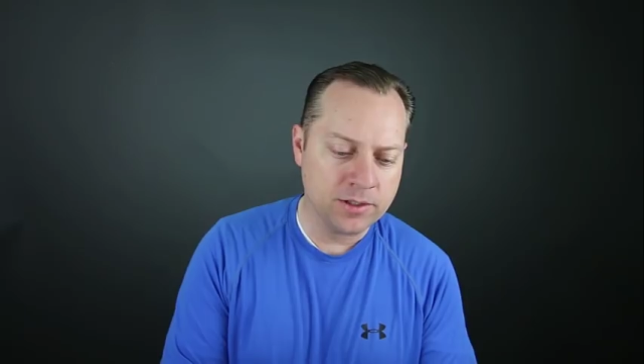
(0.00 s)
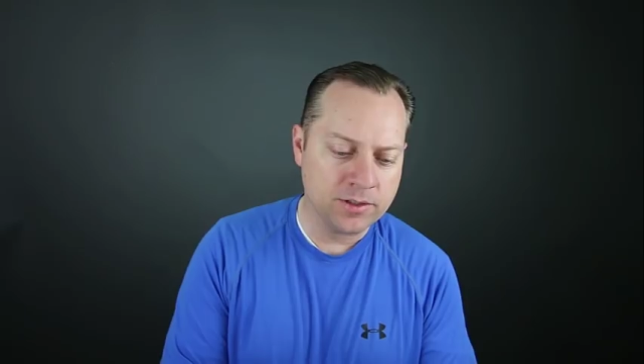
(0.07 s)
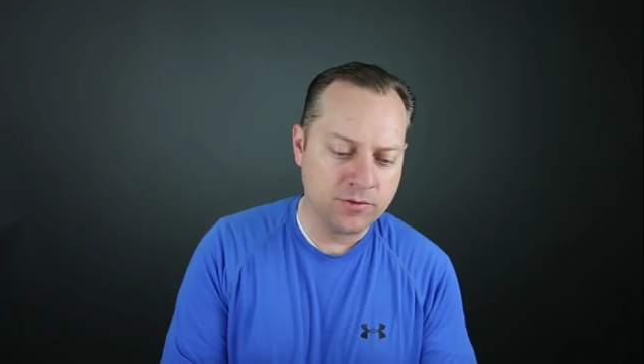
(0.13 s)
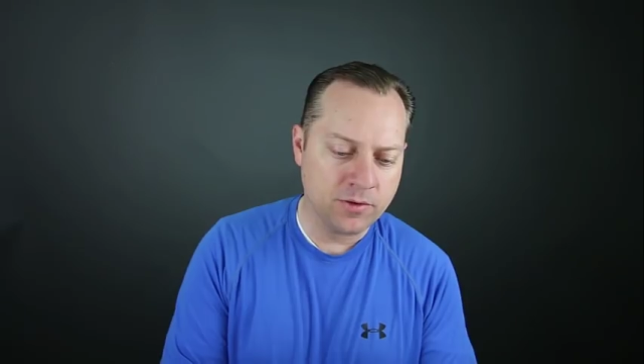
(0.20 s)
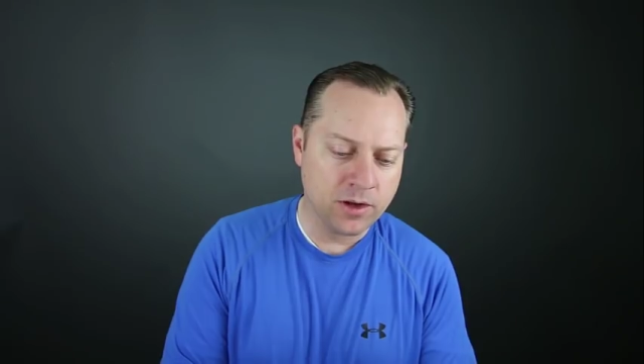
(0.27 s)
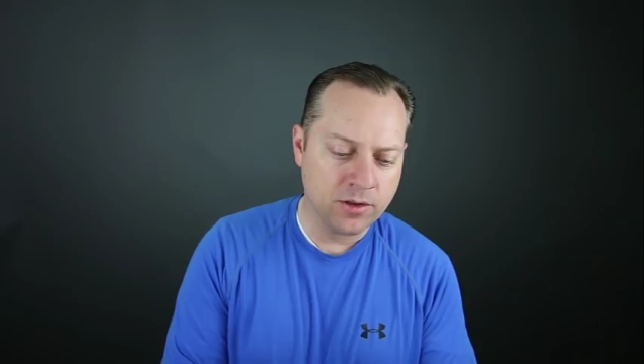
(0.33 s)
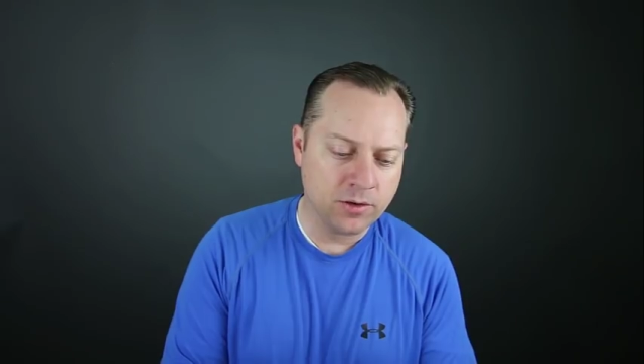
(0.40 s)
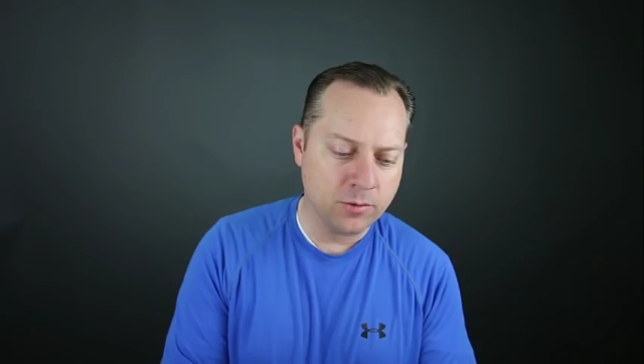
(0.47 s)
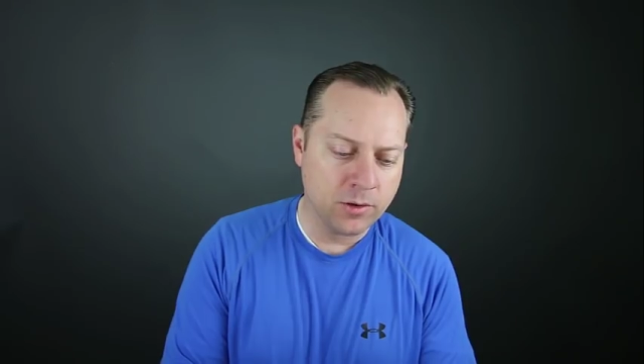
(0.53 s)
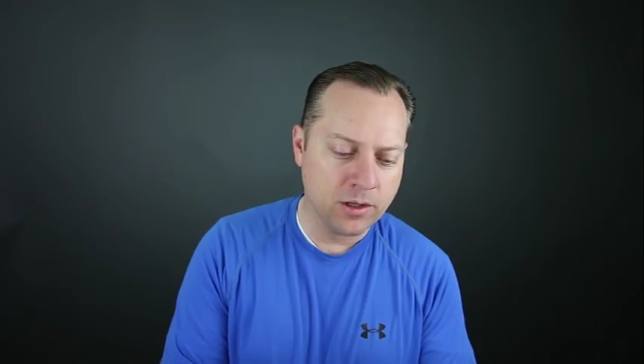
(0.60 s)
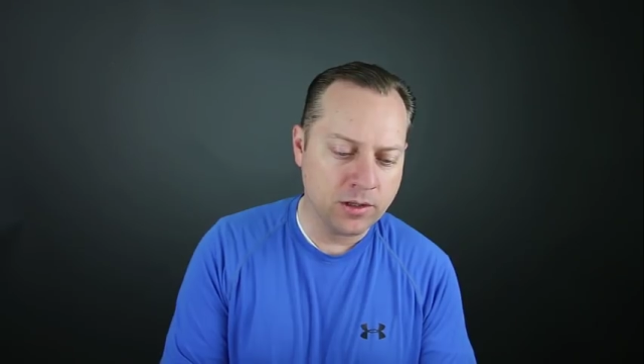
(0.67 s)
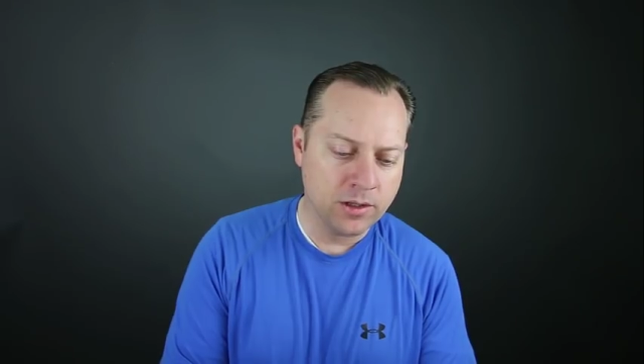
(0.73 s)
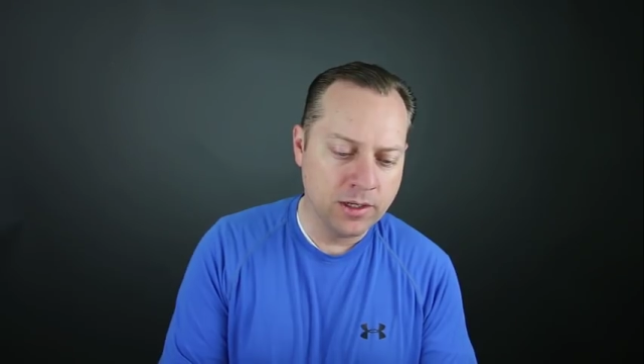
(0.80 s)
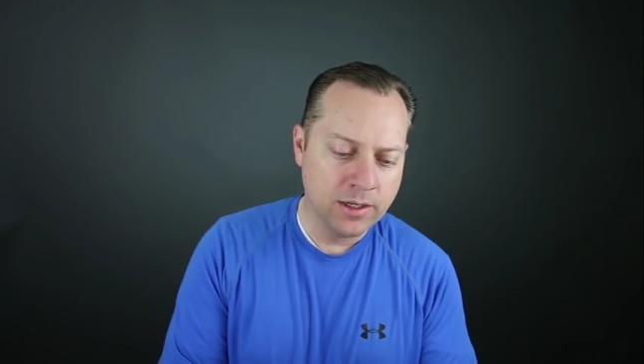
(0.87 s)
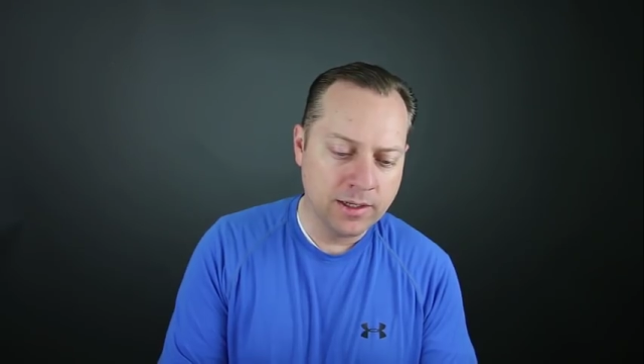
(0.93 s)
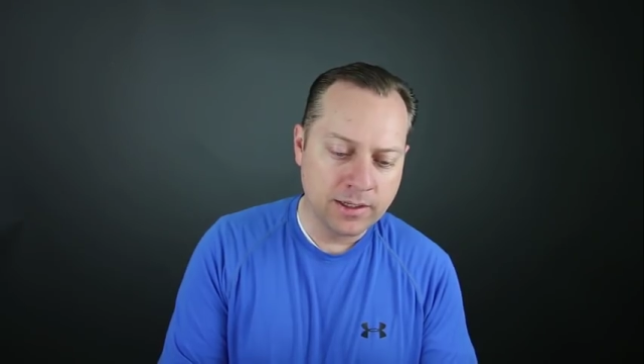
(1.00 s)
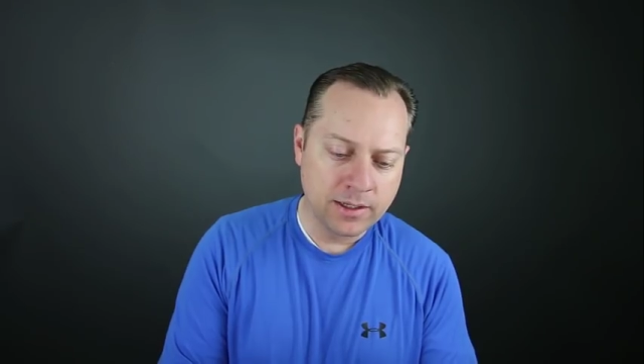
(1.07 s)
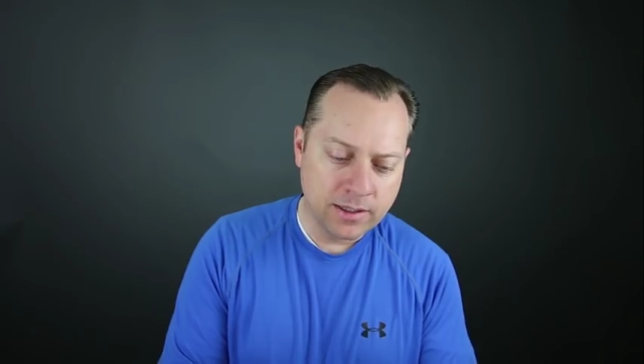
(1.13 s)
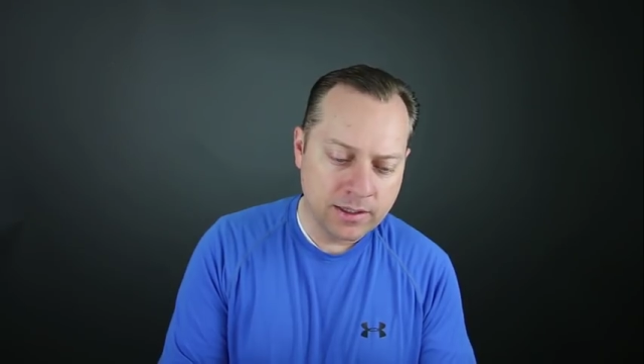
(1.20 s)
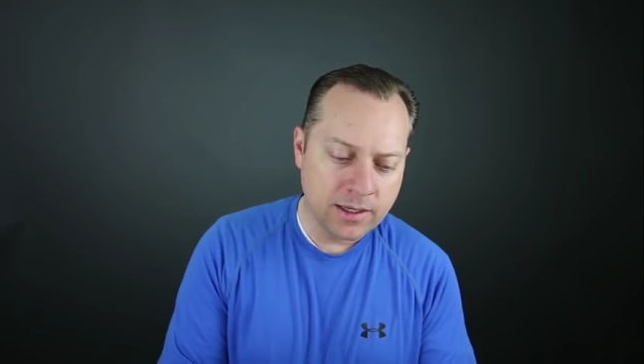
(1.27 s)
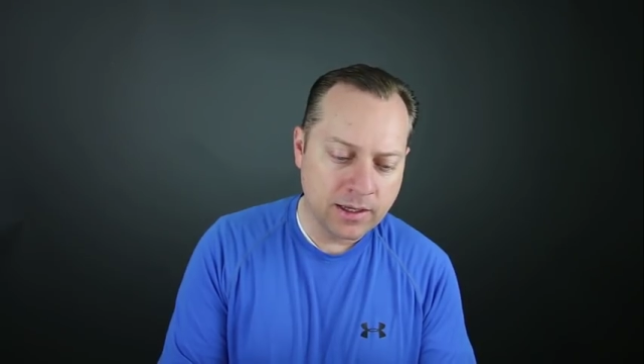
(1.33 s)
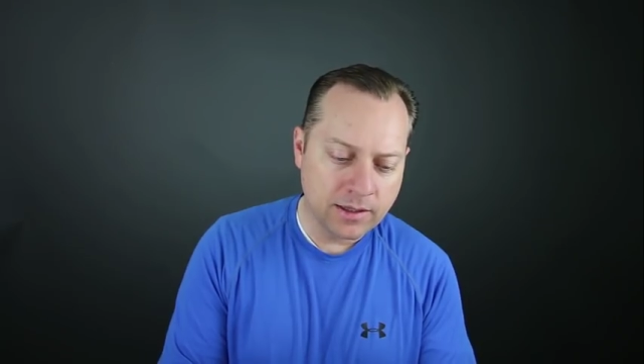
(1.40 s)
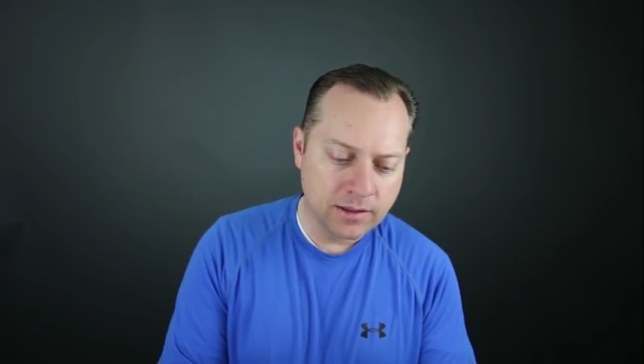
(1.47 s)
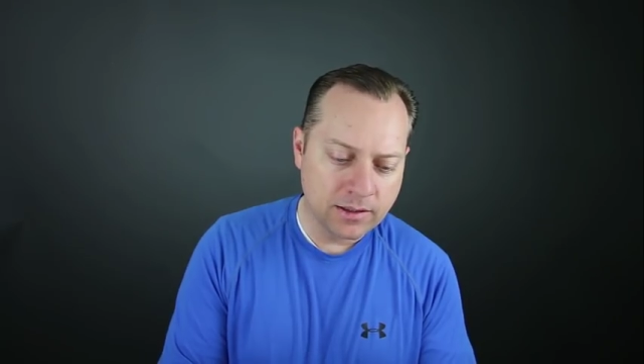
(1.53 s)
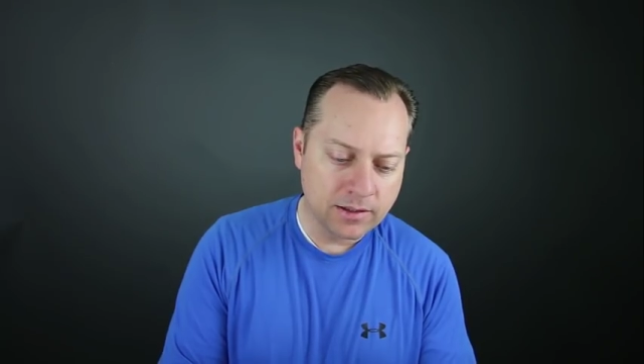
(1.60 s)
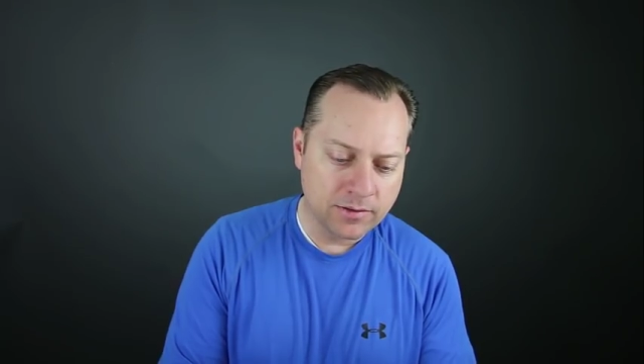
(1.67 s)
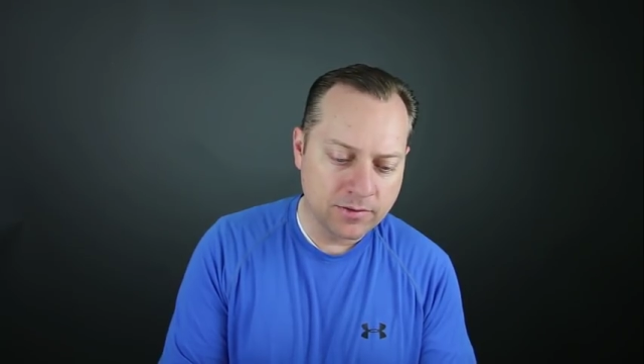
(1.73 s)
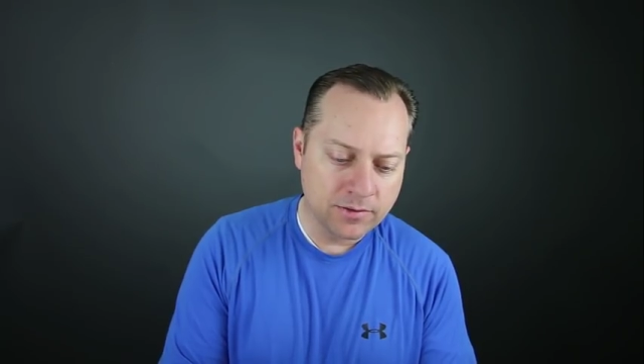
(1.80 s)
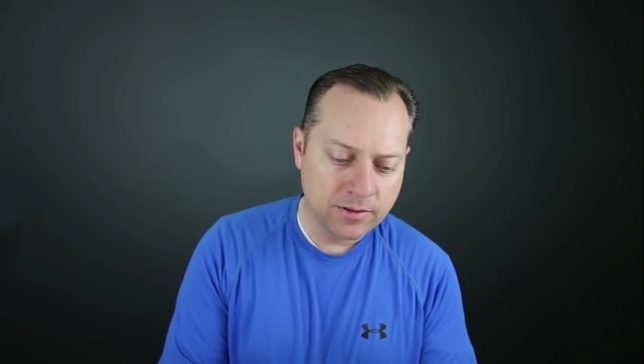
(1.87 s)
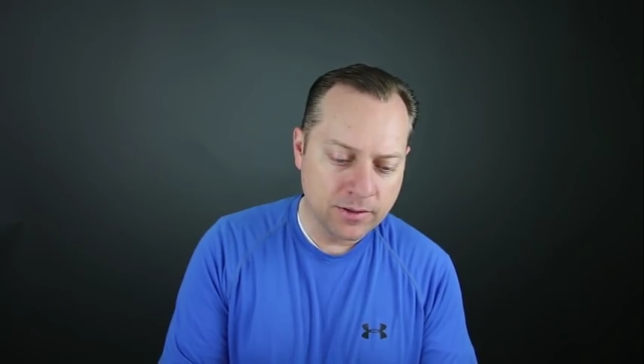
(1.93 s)
his father while he yet
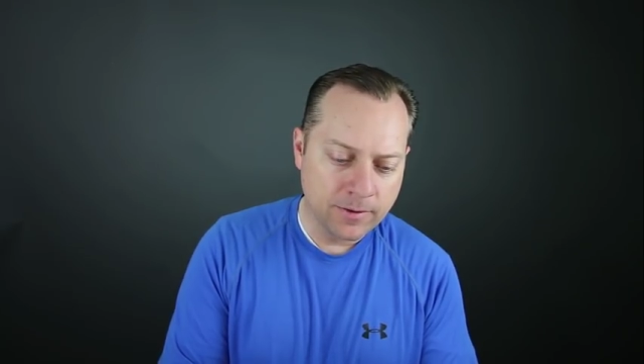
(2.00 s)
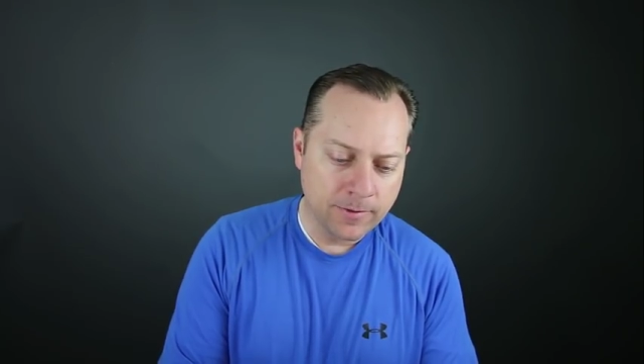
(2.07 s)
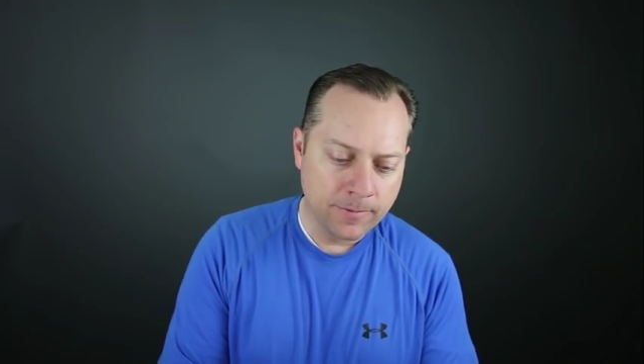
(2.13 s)
lived.